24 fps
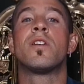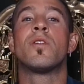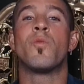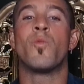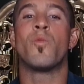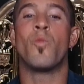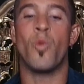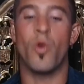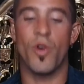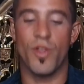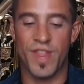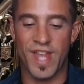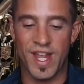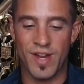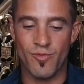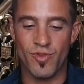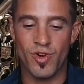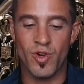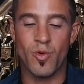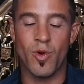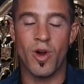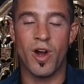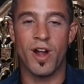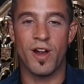what they
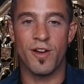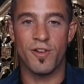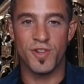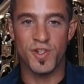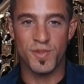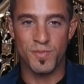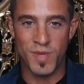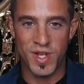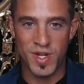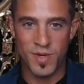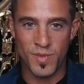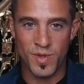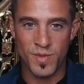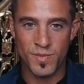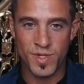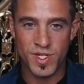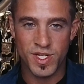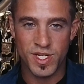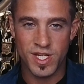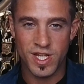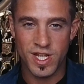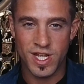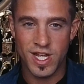require as minimums,